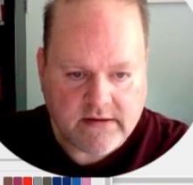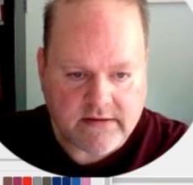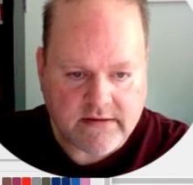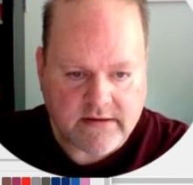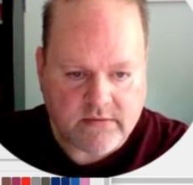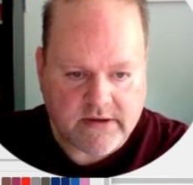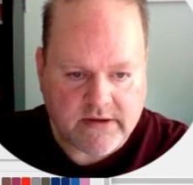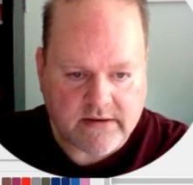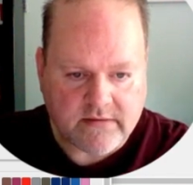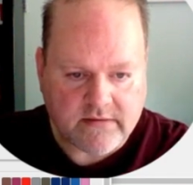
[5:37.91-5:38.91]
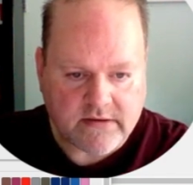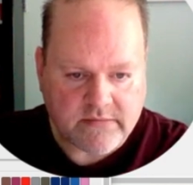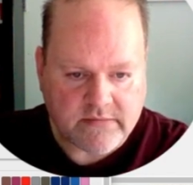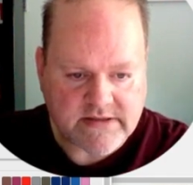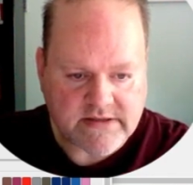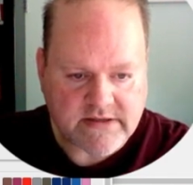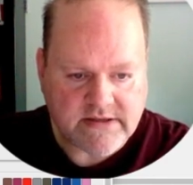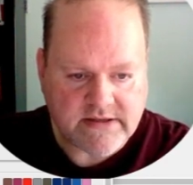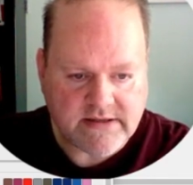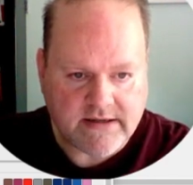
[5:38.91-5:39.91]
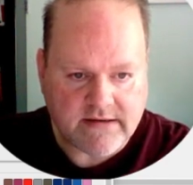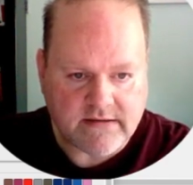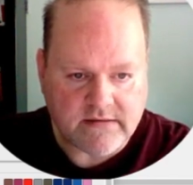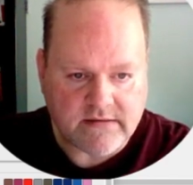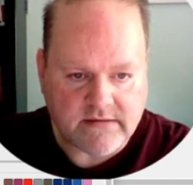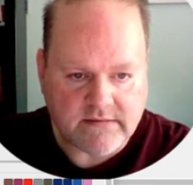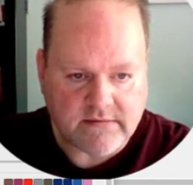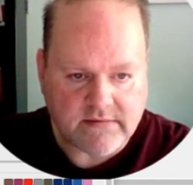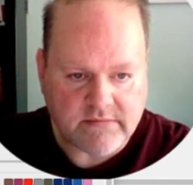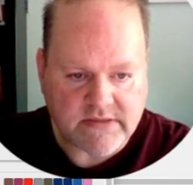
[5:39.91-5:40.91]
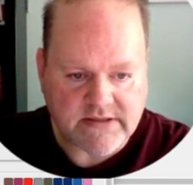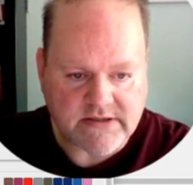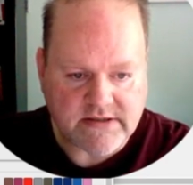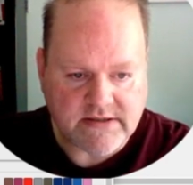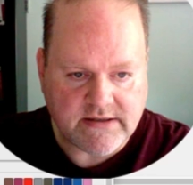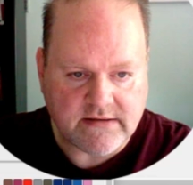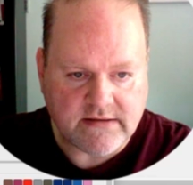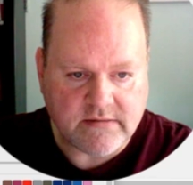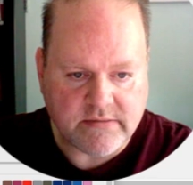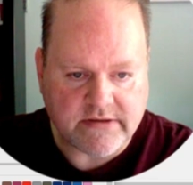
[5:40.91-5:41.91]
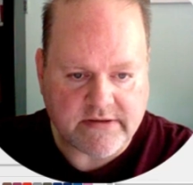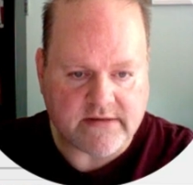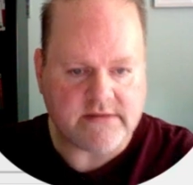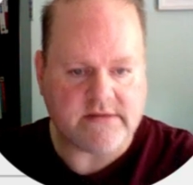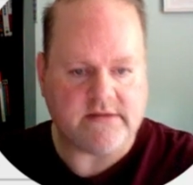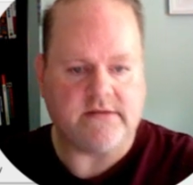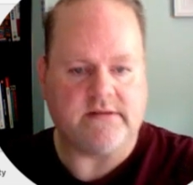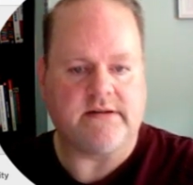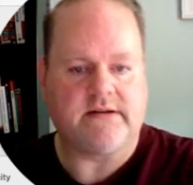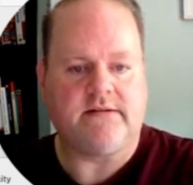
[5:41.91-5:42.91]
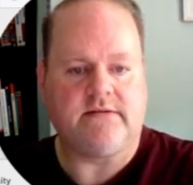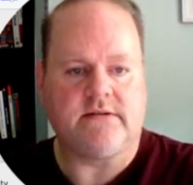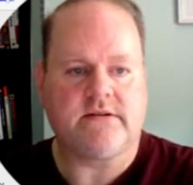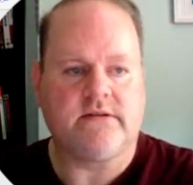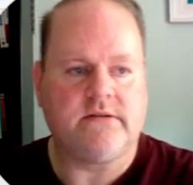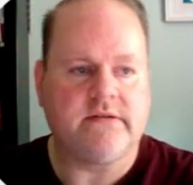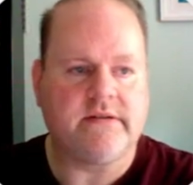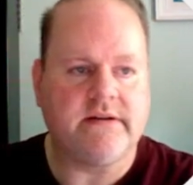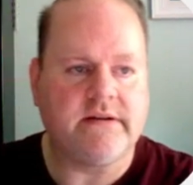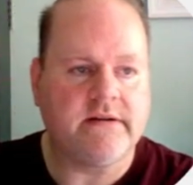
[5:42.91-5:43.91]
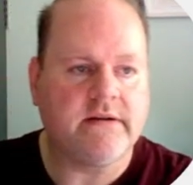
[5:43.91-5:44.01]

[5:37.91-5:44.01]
And then we can position that a little bit there so that it covers the whole thing.